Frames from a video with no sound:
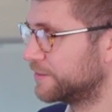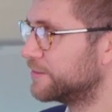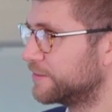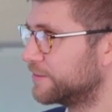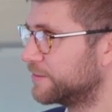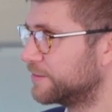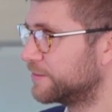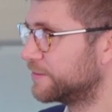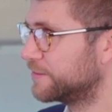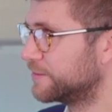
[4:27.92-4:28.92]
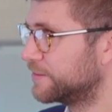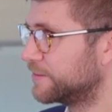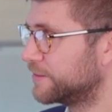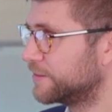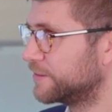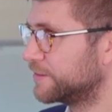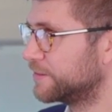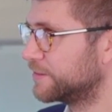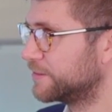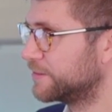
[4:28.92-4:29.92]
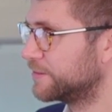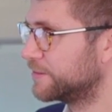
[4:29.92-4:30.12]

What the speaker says: (not speaking)